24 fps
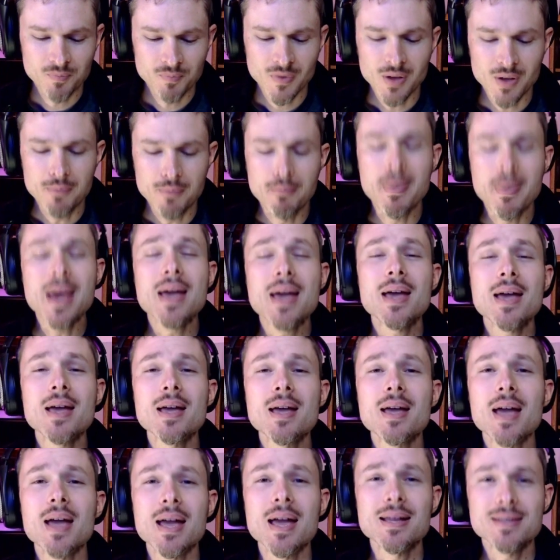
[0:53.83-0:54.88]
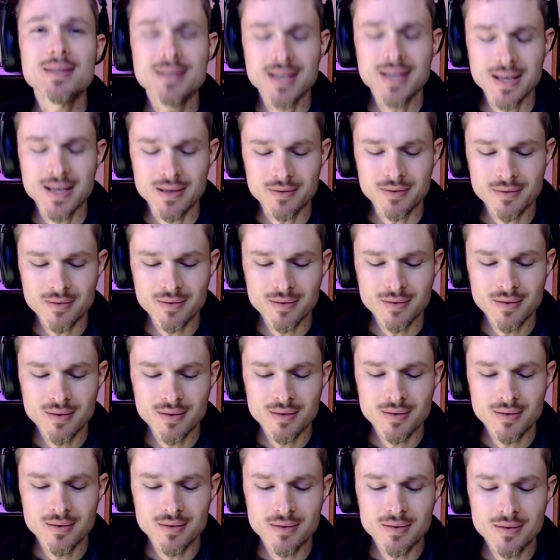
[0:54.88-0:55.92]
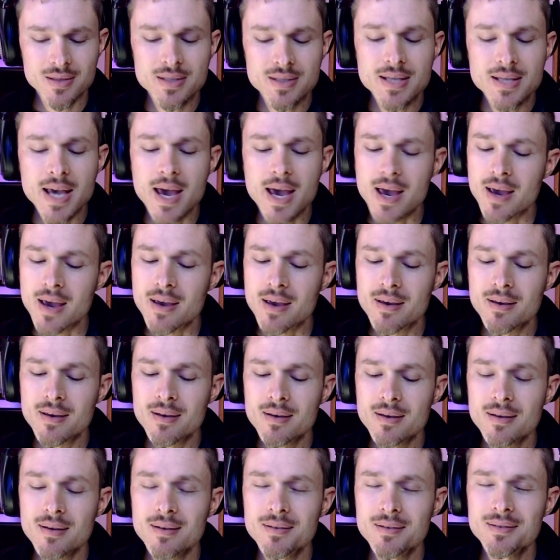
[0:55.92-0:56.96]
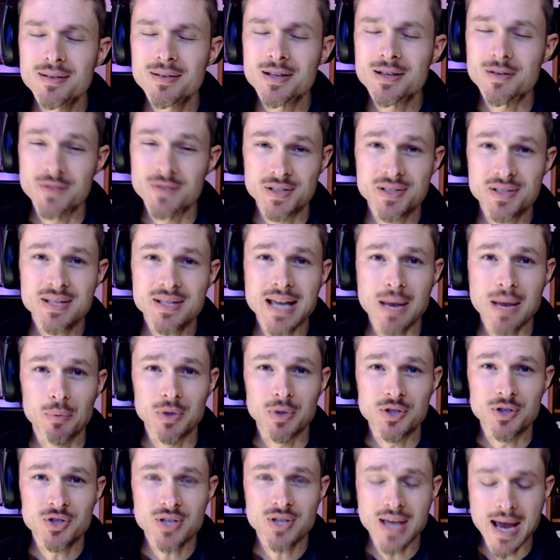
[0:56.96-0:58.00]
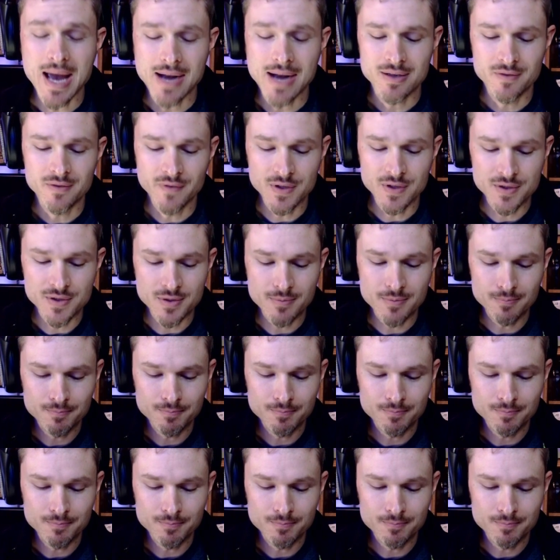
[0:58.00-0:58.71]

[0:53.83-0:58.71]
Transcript: May 18th, the day of established activism.